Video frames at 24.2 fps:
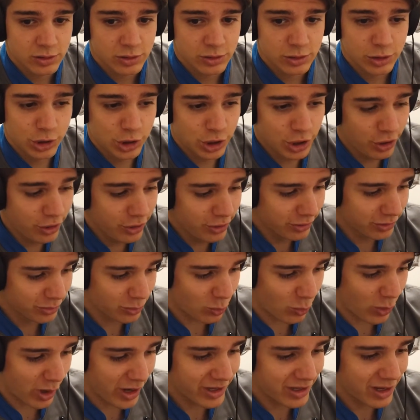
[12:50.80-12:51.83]
you should
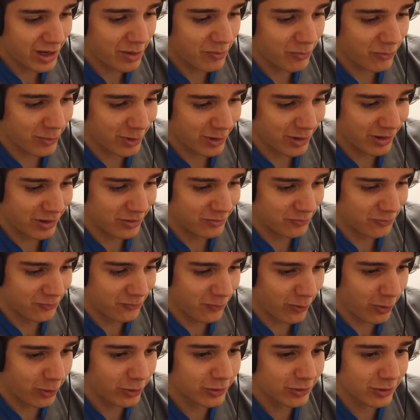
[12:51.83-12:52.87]
wake up at
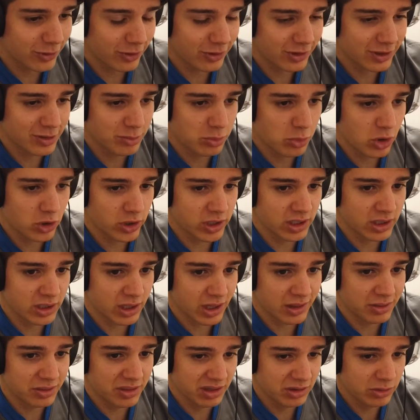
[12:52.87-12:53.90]
4 o'clock in the morning
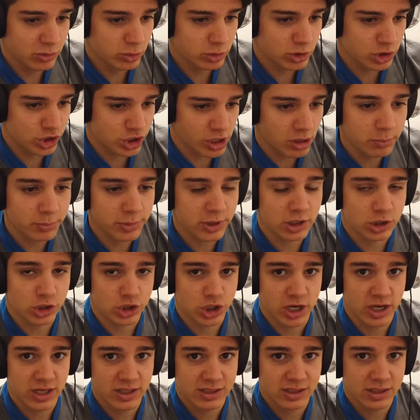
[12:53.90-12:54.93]
and then do jumping
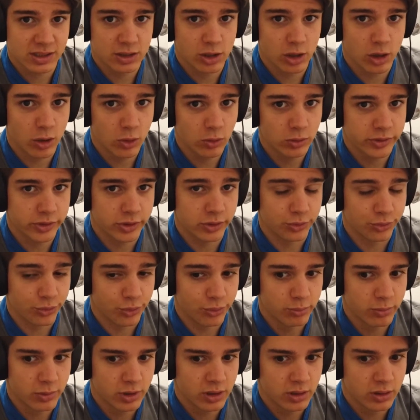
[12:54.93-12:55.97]
jacks in your hotel
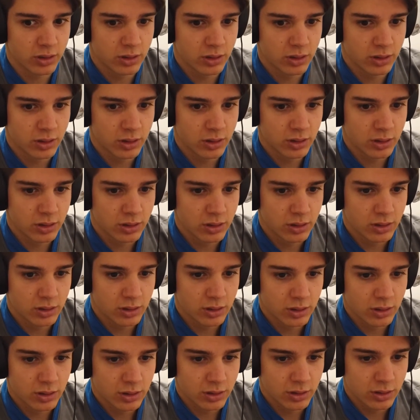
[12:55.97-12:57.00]
room.
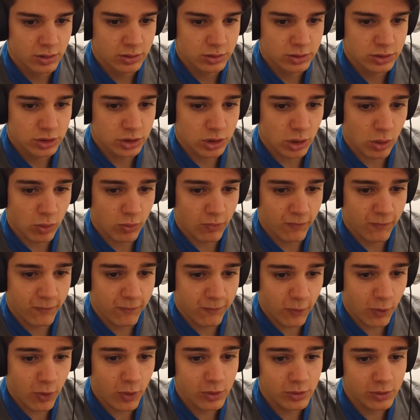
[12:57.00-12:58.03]
So
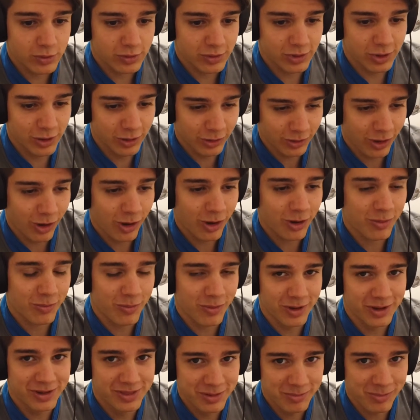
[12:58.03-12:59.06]
4 o'clock
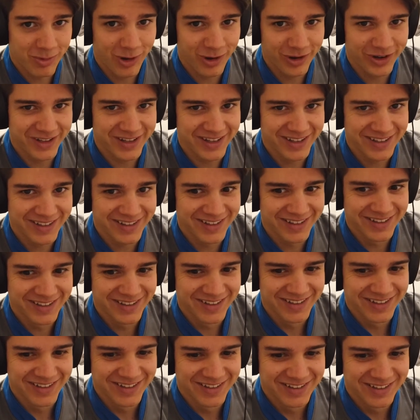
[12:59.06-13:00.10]
in the morning,
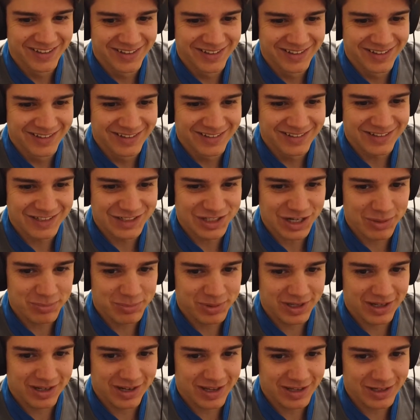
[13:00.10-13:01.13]
you're
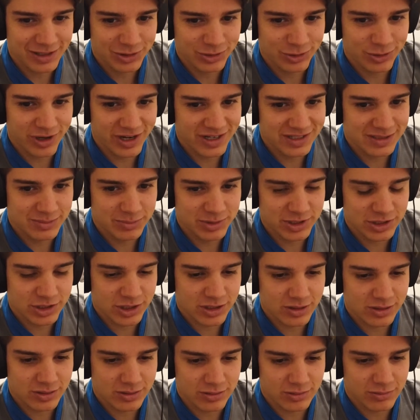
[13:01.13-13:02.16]
jumping like a crazy bitch.
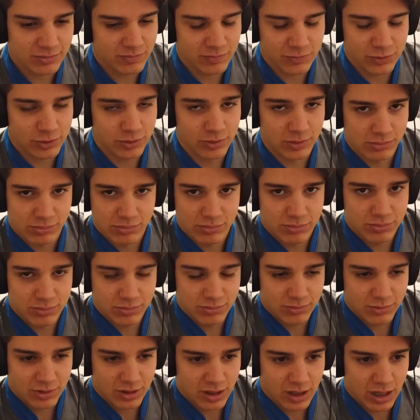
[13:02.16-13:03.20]

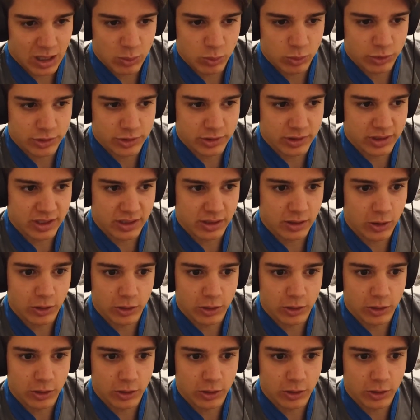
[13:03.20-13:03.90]
I would you kick